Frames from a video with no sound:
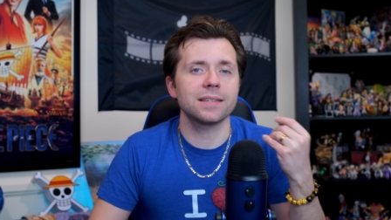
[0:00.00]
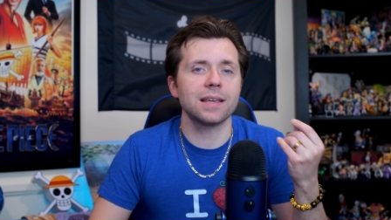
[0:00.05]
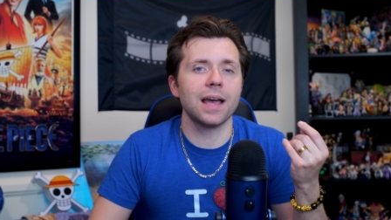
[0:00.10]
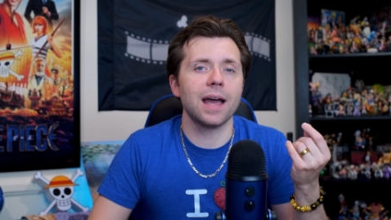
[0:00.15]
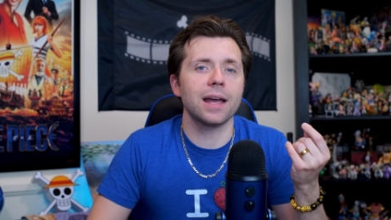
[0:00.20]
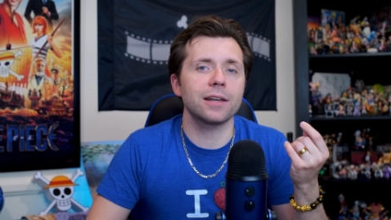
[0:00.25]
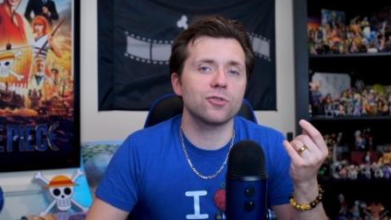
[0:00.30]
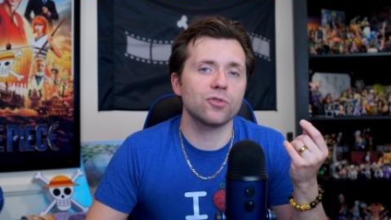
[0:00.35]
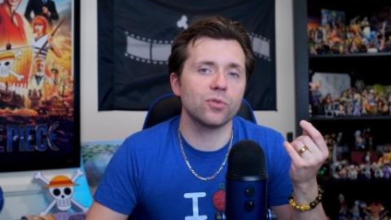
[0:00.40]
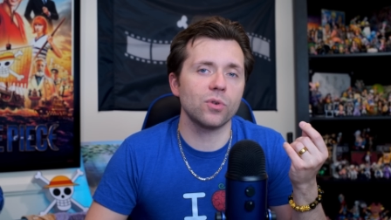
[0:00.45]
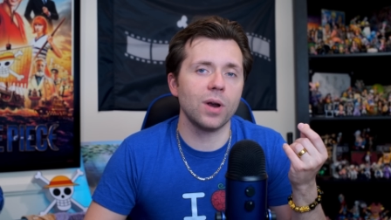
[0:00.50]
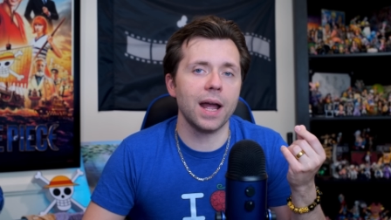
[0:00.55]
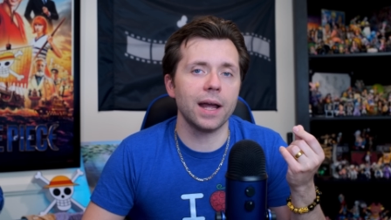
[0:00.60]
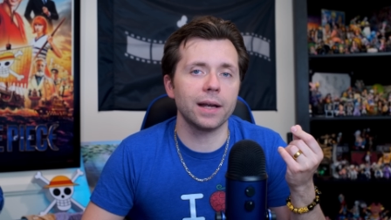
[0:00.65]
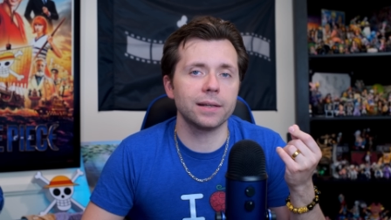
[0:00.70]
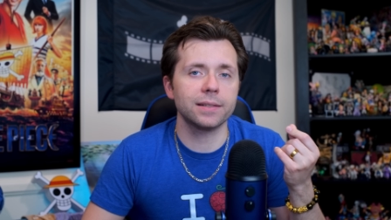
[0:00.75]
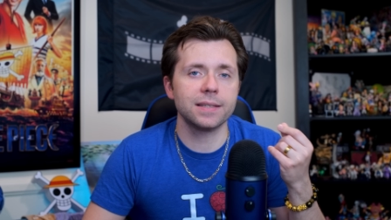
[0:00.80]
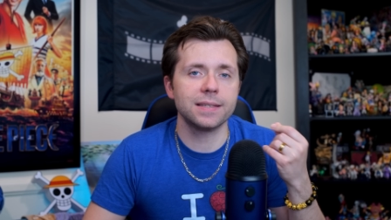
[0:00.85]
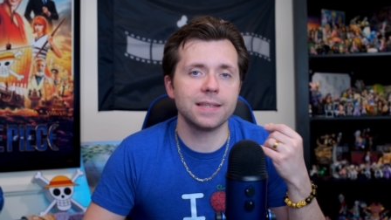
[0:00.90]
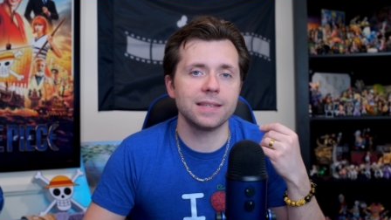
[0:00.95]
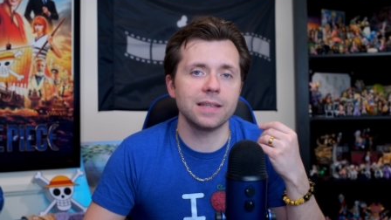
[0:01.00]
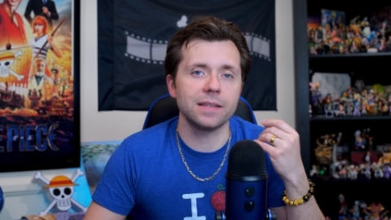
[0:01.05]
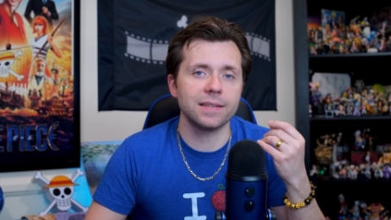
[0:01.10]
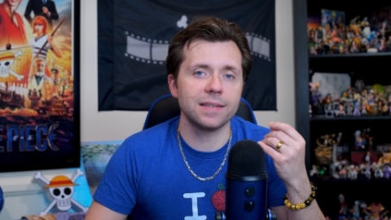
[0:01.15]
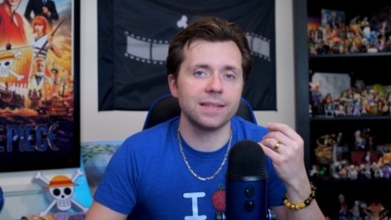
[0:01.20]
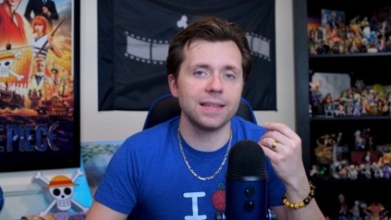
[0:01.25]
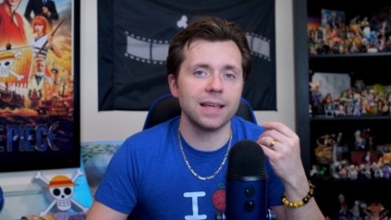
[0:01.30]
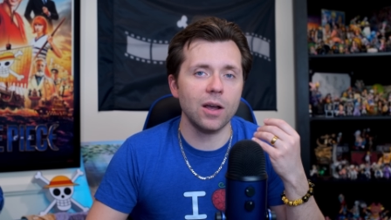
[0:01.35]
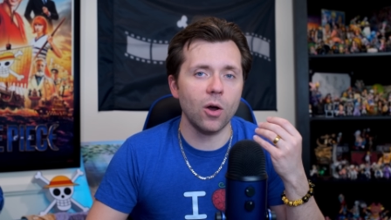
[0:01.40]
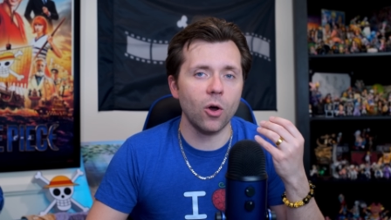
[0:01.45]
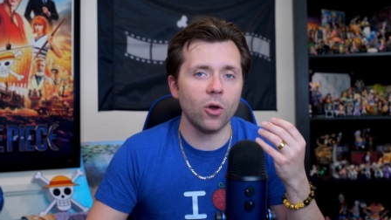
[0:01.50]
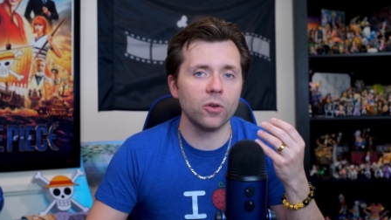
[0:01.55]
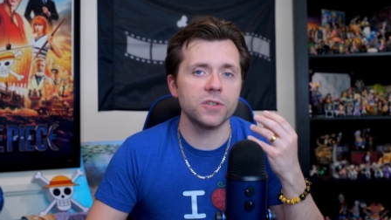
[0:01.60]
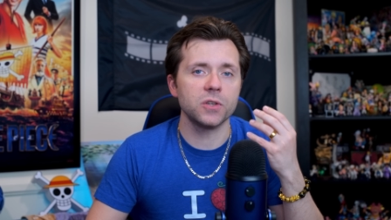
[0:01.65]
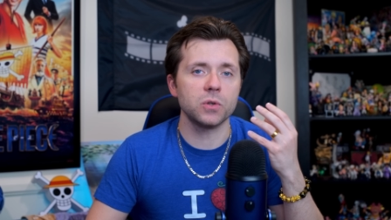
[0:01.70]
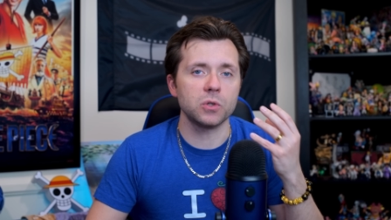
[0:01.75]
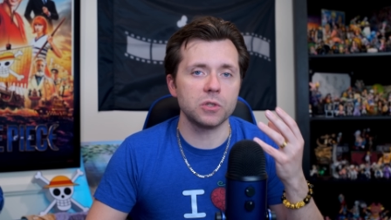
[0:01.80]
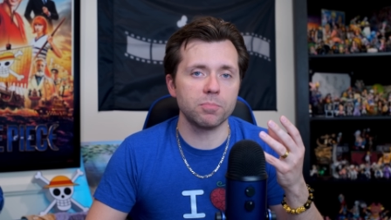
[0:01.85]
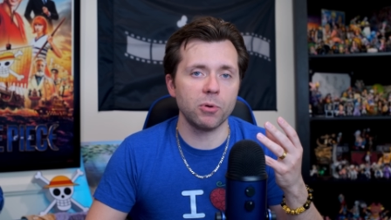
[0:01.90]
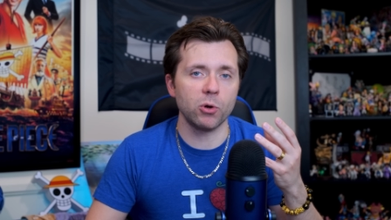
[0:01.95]
sidetracked since they
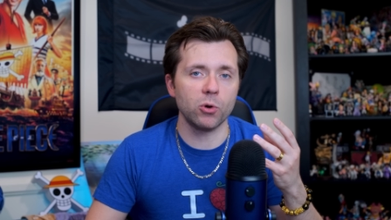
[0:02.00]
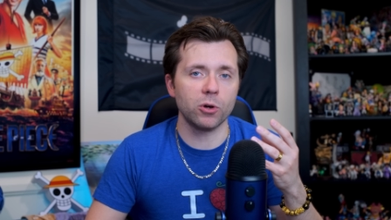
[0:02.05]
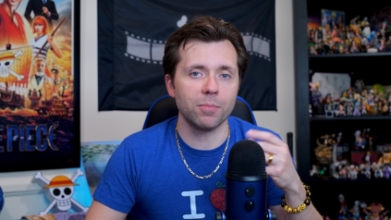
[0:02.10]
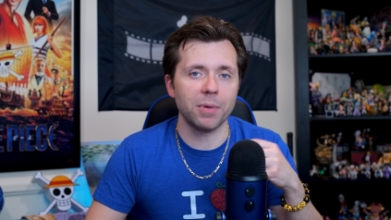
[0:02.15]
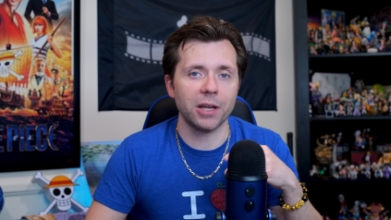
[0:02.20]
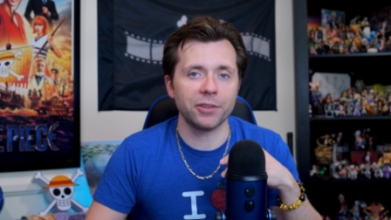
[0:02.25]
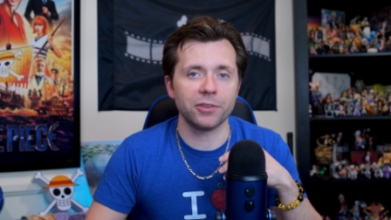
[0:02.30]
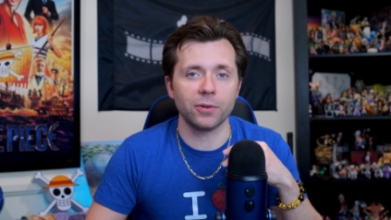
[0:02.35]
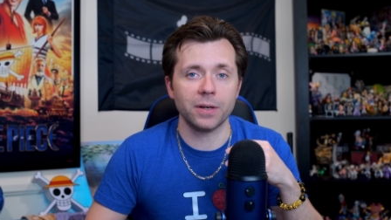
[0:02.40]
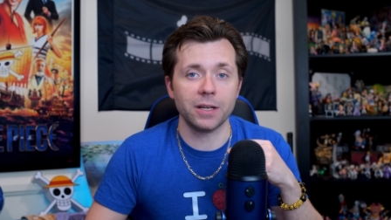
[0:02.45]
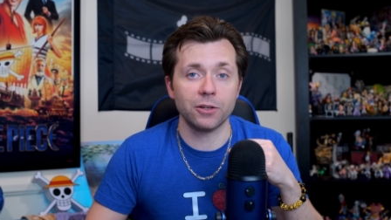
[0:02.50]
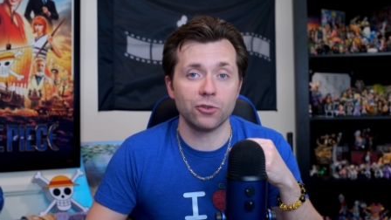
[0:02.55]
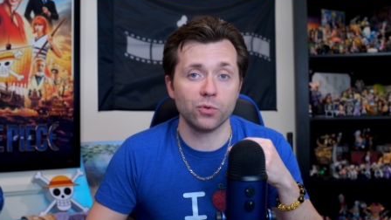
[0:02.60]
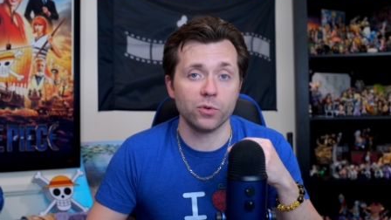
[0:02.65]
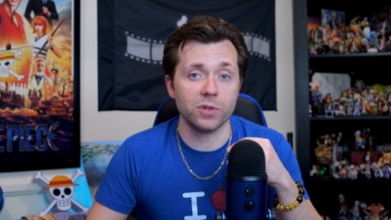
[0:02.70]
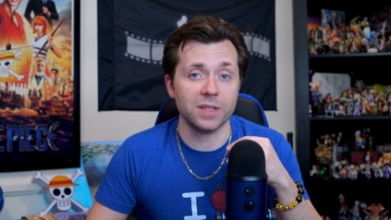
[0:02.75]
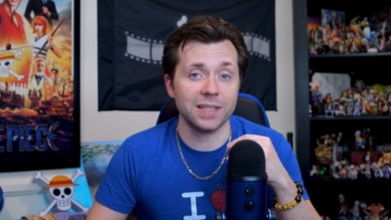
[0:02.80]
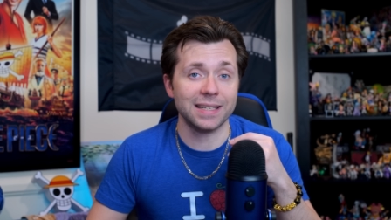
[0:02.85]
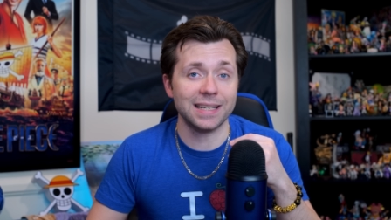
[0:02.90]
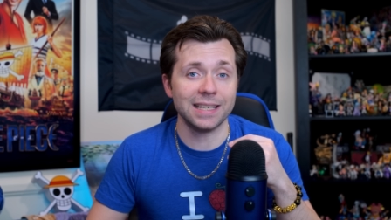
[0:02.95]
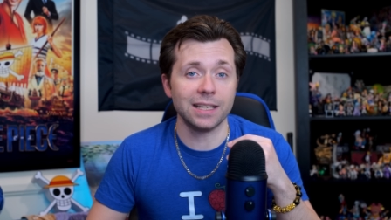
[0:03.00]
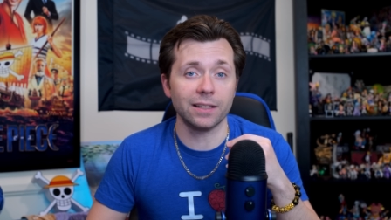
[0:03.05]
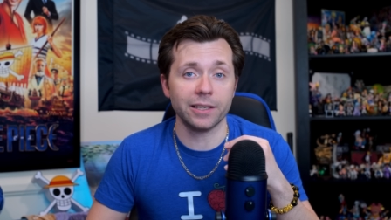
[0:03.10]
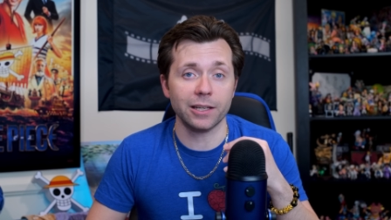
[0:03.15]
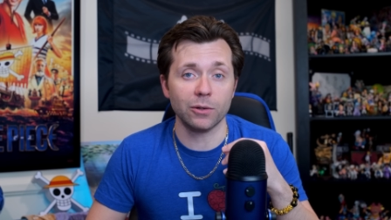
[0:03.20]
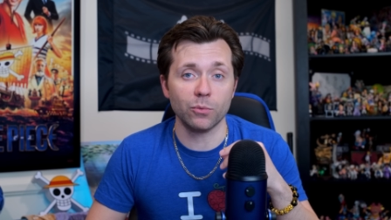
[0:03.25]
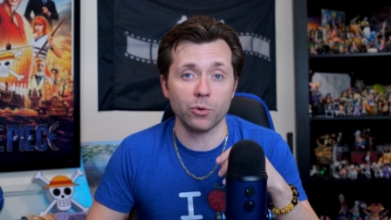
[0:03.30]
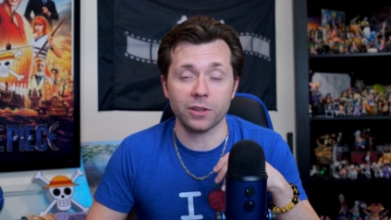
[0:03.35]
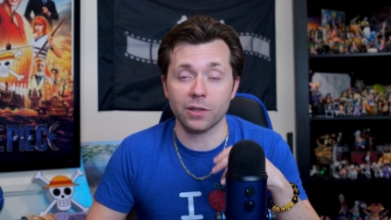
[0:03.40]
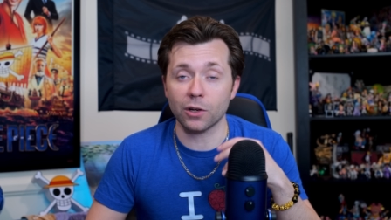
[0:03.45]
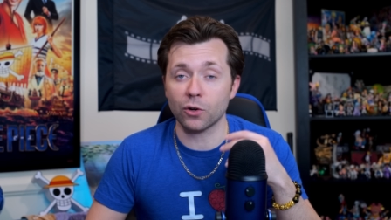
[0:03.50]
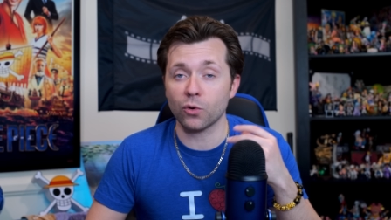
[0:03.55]
also spoke about their interest dealing with